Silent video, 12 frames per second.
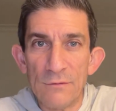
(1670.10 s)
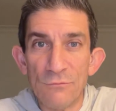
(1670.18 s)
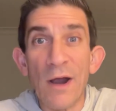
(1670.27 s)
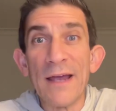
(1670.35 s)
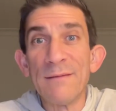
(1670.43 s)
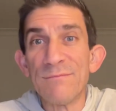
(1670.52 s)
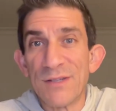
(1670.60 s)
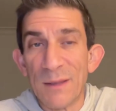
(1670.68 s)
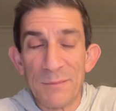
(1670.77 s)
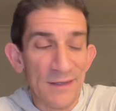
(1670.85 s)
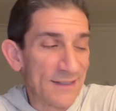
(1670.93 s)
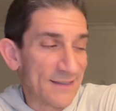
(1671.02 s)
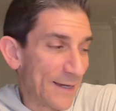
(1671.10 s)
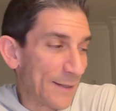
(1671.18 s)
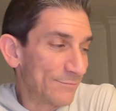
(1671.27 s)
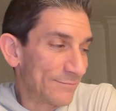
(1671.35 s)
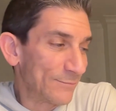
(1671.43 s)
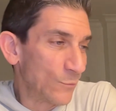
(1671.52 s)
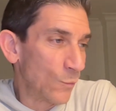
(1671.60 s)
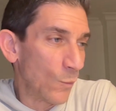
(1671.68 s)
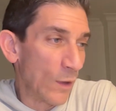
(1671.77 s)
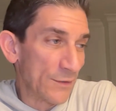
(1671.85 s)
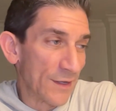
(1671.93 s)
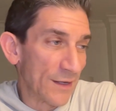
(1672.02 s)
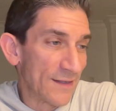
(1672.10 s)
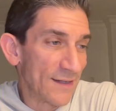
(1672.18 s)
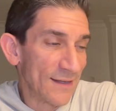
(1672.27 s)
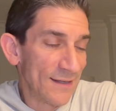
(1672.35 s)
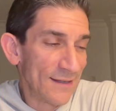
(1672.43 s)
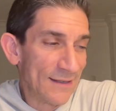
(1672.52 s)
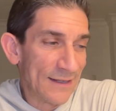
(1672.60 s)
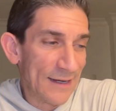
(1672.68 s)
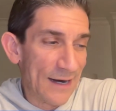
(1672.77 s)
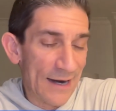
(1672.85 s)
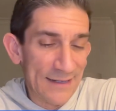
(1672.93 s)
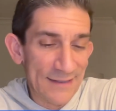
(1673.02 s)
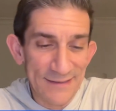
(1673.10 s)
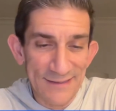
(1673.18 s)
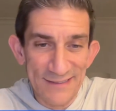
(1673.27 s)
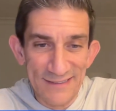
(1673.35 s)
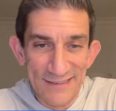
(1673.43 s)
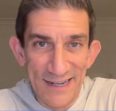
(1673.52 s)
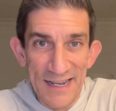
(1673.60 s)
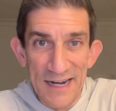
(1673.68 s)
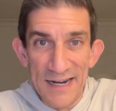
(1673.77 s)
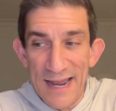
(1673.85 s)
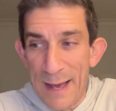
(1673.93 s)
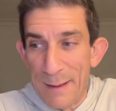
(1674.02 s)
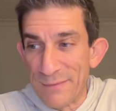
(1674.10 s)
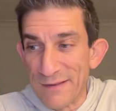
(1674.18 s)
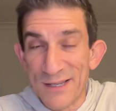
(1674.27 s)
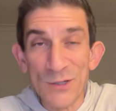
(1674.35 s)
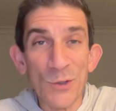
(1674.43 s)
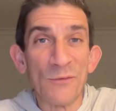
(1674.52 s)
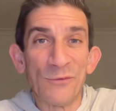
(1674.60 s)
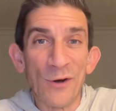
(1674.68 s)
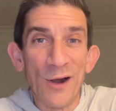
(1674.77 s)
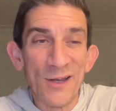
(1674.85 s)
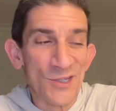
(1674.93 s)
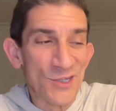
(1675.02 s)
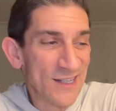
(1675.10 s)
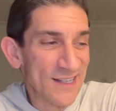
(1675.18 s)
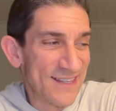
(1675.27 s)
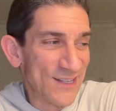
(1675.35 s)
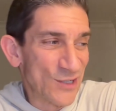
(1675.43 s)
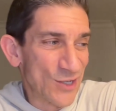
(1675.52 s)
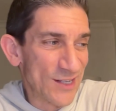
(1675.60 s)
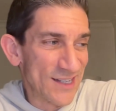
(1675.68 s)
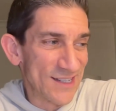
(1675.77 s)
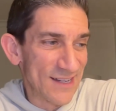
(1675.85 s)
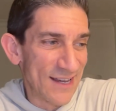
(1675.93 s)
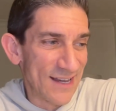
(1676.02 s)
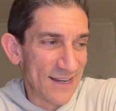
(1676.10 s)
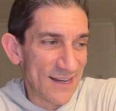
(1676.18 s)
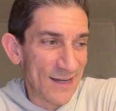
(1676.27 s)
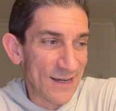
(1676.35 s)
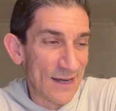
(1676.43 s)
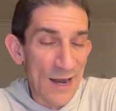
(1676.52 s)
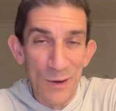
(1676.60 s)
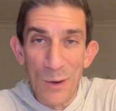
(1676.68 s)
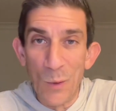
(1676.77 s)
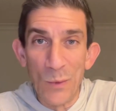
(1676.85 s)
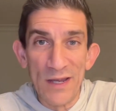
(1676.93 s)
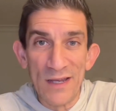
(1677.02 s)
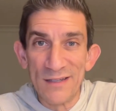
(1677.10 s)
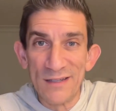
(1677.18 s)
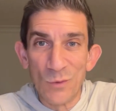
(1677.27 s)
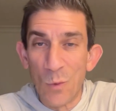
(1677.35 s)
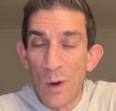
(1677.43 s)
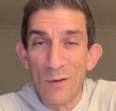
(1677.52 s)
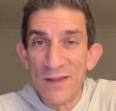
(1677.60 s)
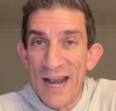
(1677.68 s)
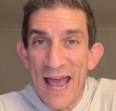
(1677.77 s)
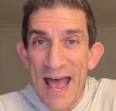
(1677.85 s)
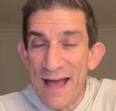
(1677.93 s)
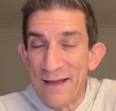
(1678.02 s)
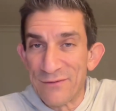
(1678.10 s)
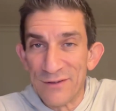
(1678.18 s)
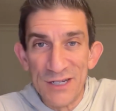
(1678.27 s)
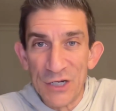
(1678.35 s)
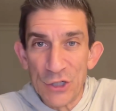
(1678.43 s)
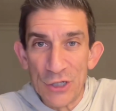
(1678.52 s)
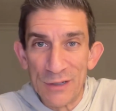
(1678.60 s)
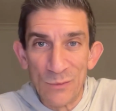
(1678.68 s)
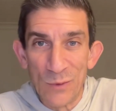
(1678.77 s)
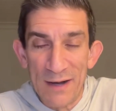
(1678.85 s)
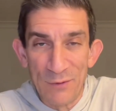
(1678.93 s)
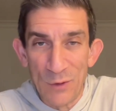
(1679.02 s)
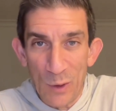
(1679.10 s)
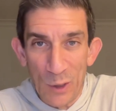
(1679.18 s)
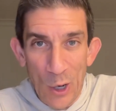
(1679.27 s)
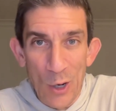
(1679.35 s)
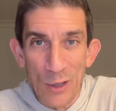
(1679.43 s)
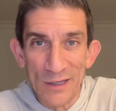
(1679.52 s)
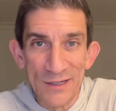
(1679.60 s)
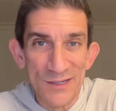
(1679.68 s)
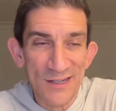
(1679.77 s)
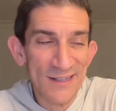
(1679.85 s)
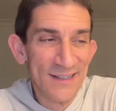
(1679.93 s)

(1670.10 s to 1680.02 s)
right, something like that. Well done. All right. I need a nap. That's going to do it for us. This is a week 12 and a half edition, whatever you want to call it,